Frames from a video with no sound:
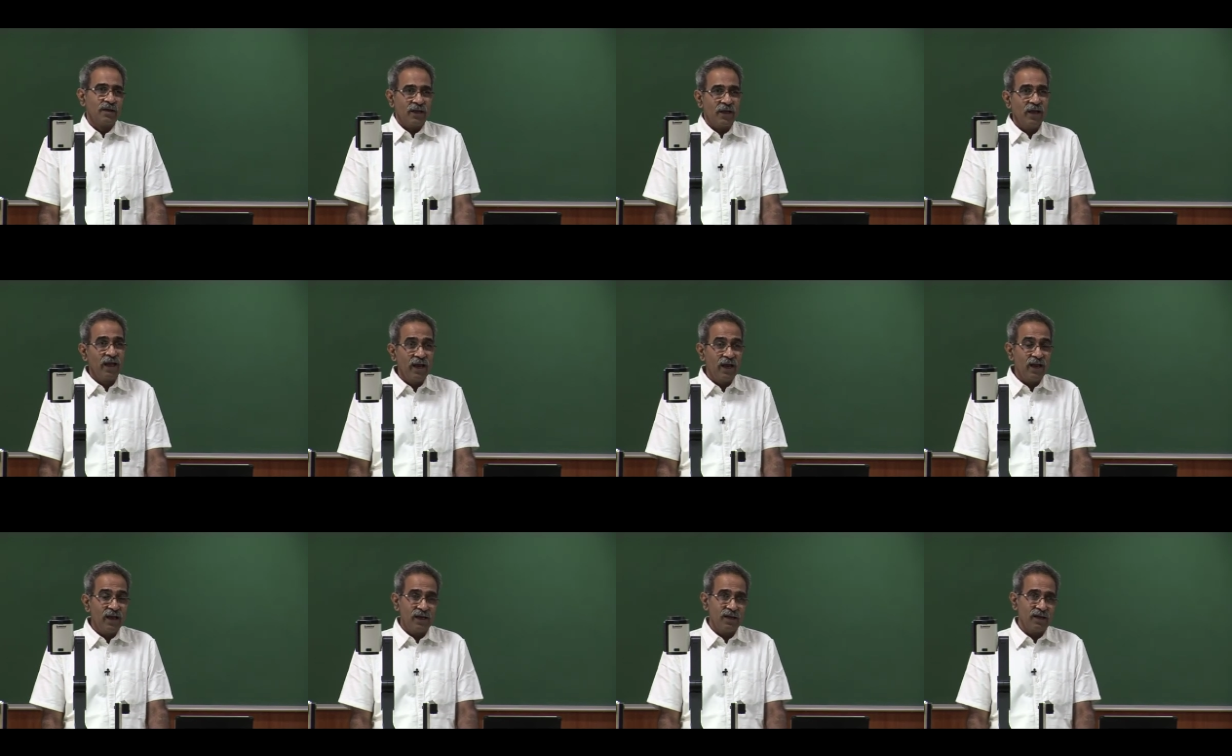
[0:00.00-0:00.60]

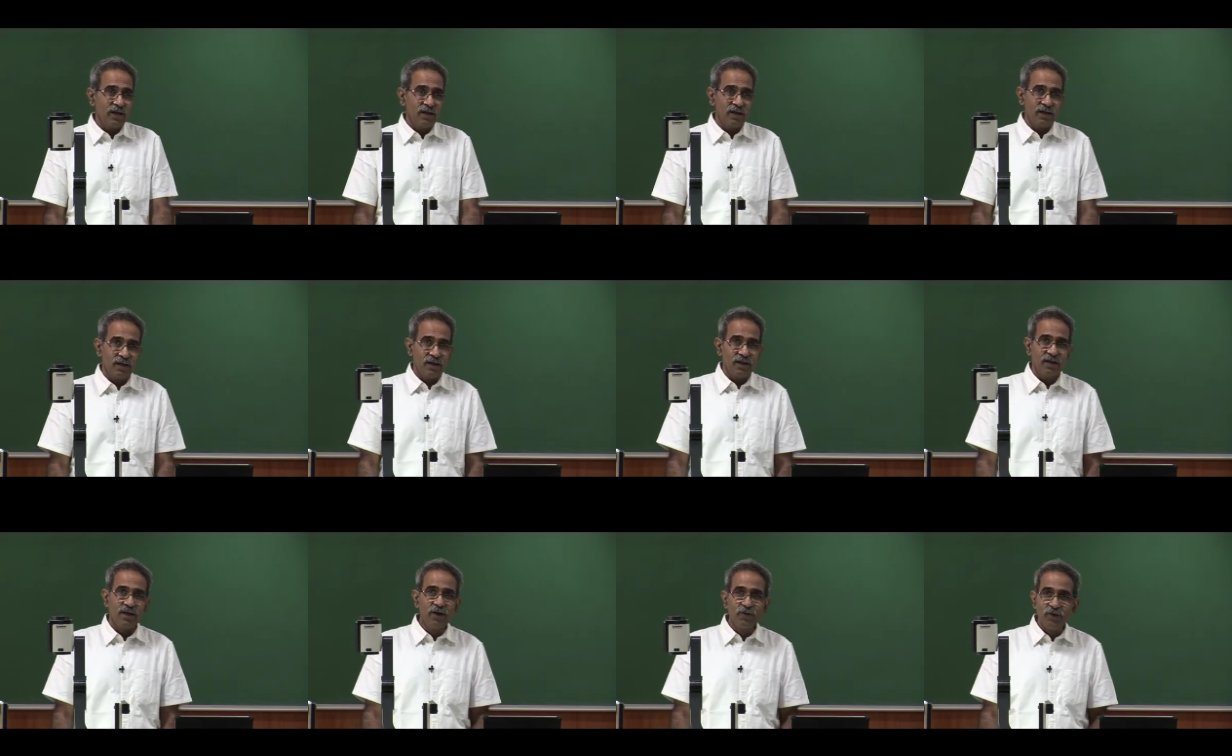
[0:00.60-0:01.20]
he
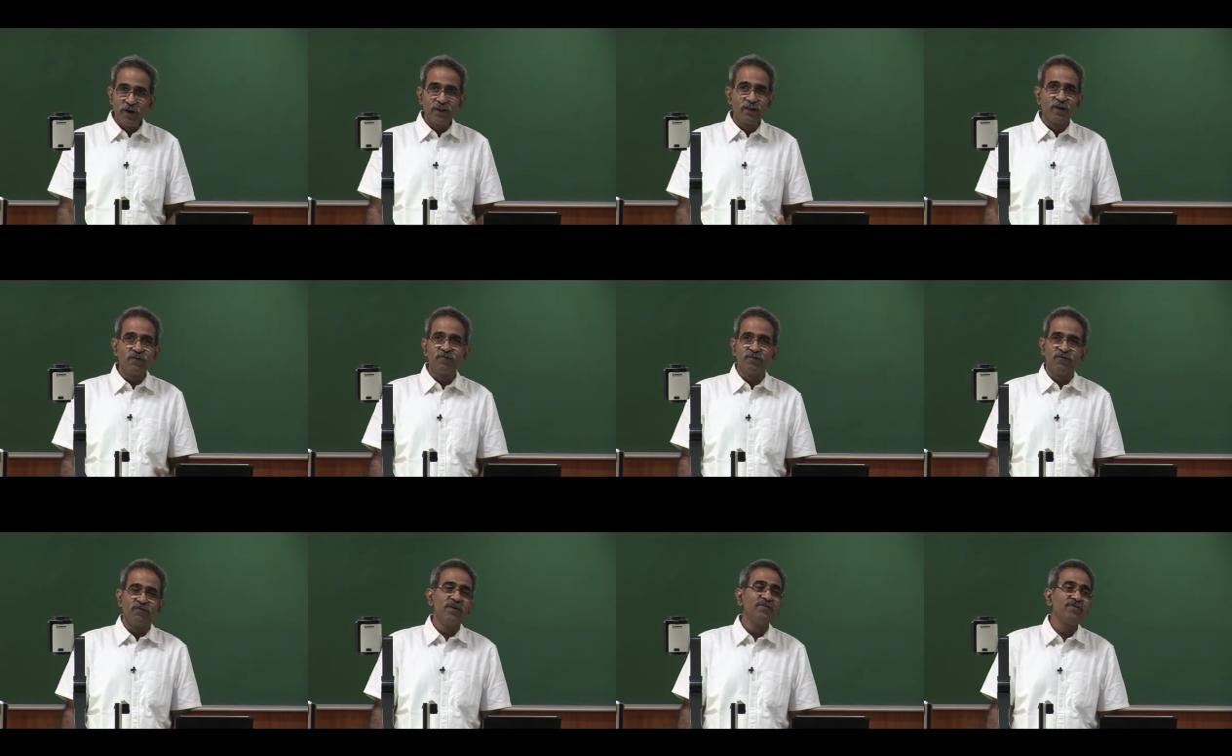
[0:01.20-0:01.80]
lived in the
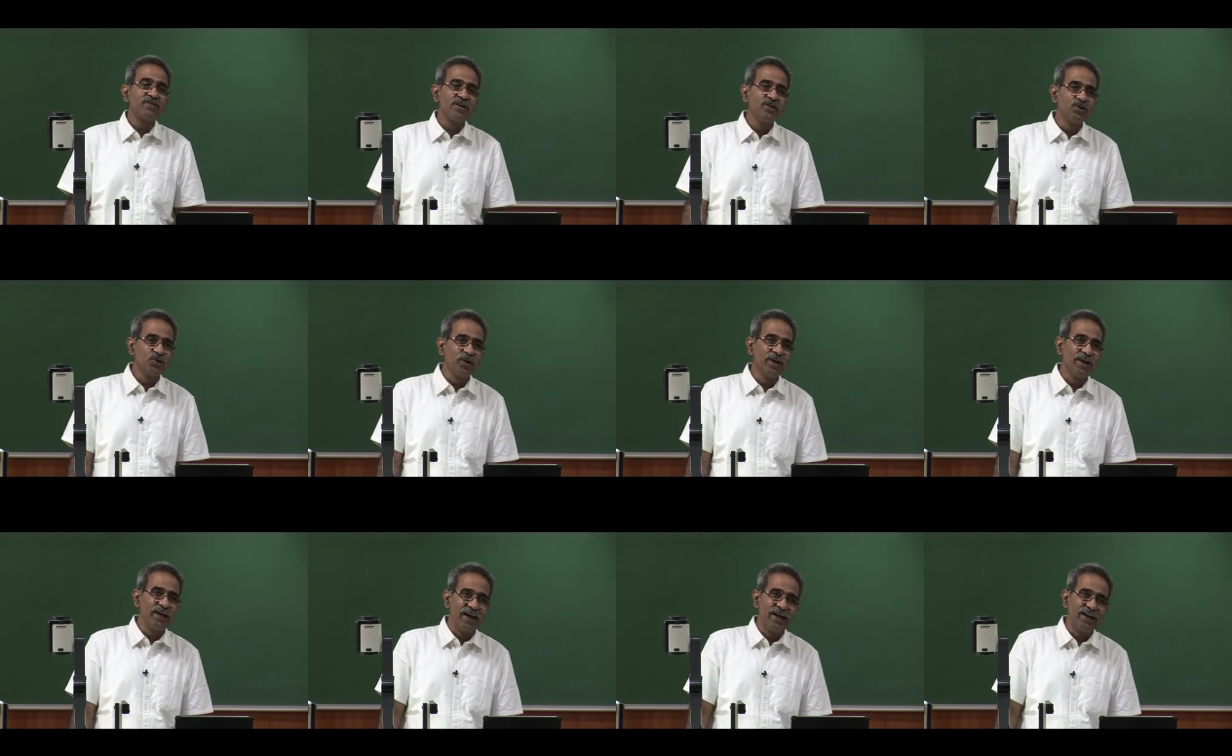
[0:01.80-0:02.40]
5th
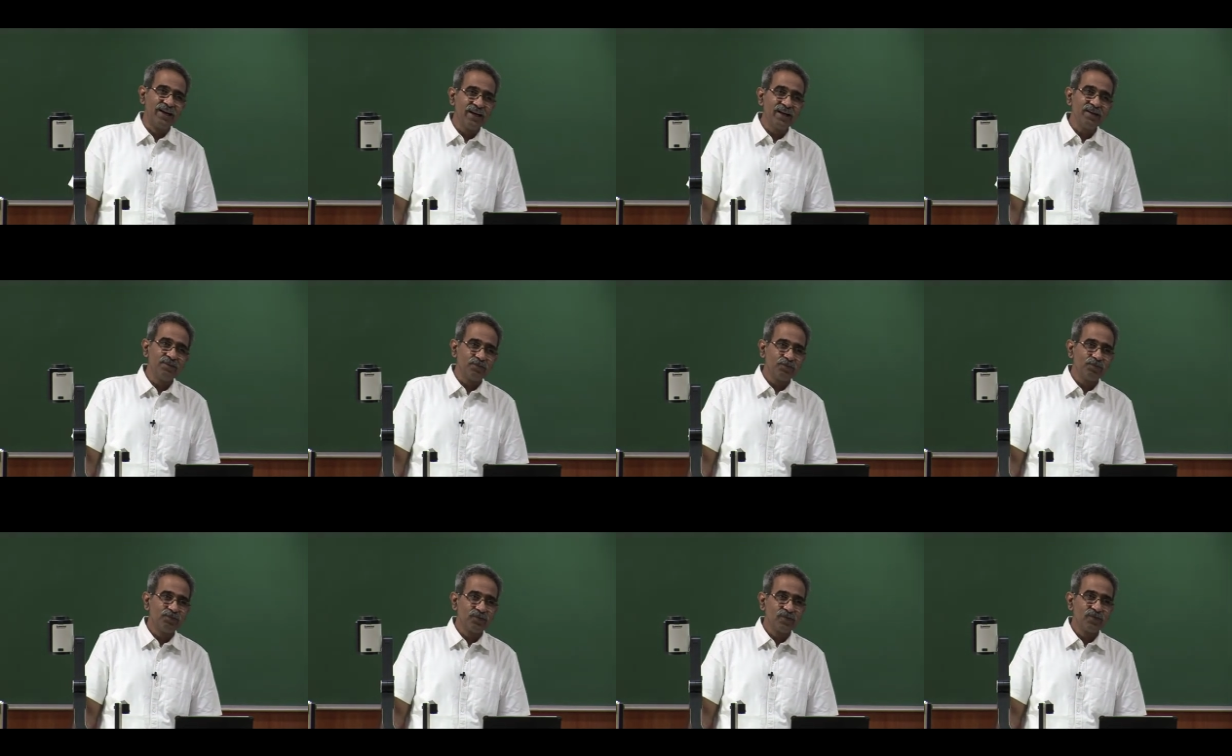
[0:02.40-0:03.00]
century AD,
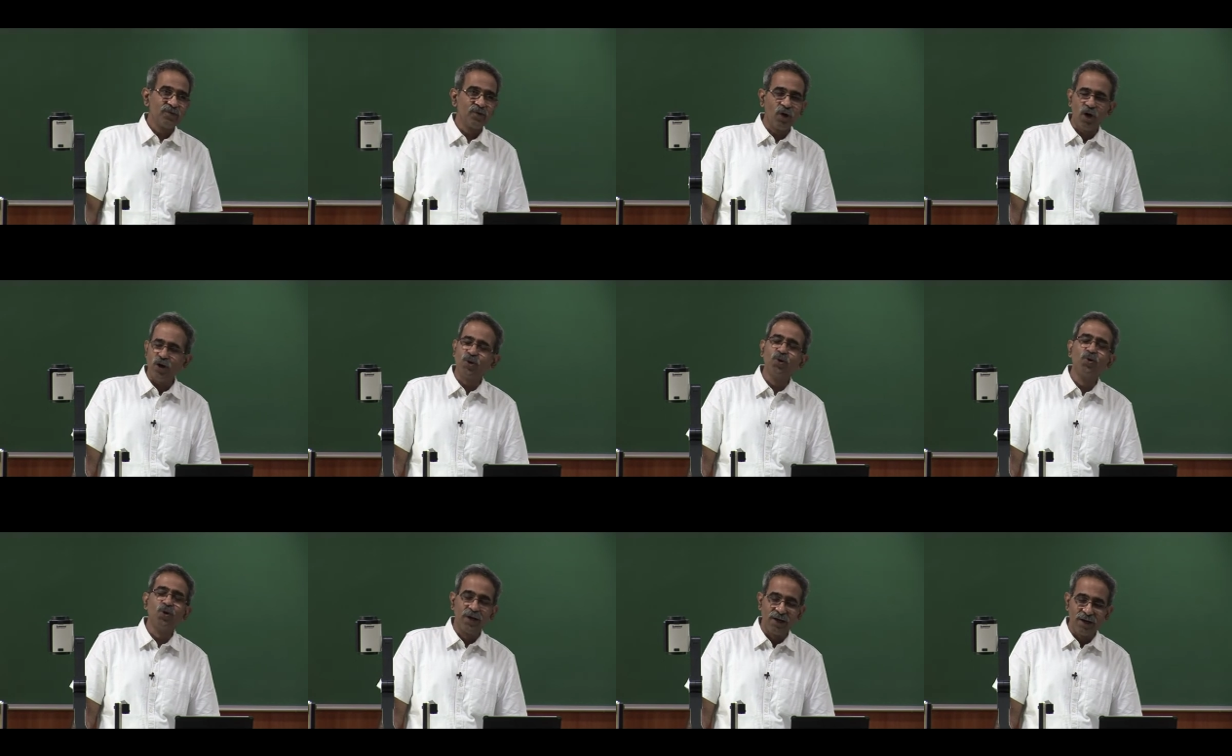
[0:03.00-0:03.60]

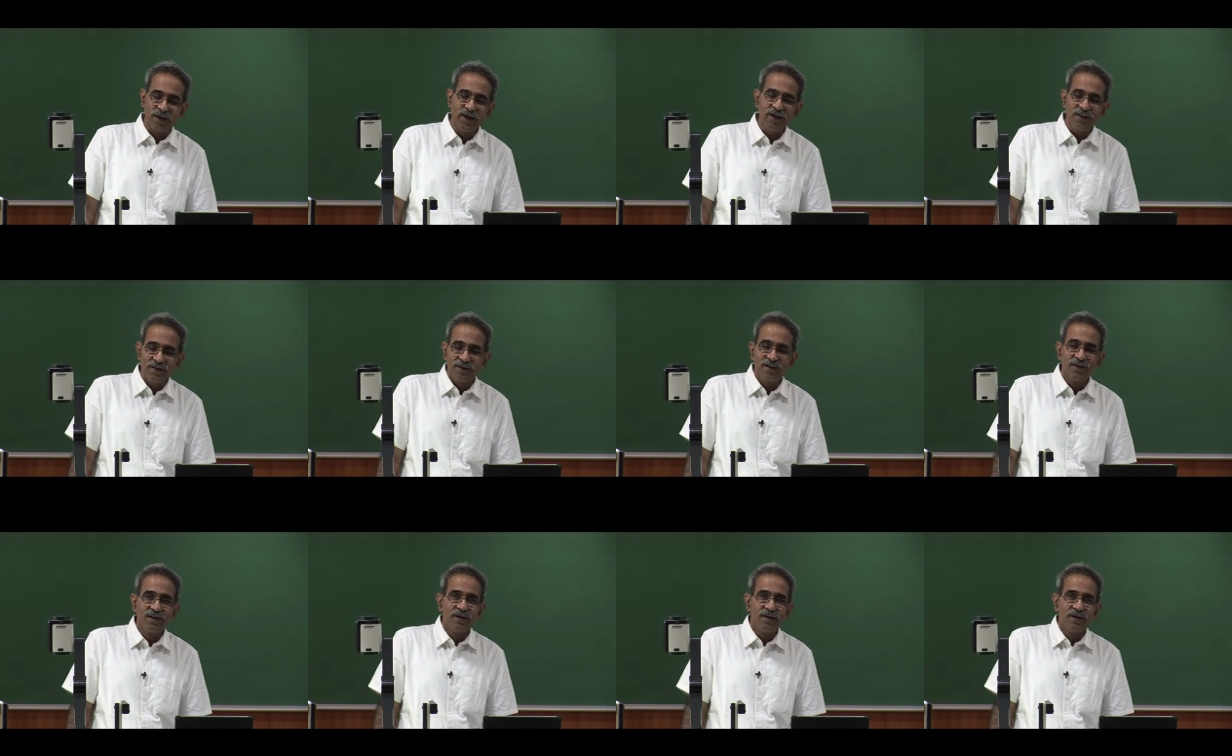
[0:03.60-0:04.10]
not too early.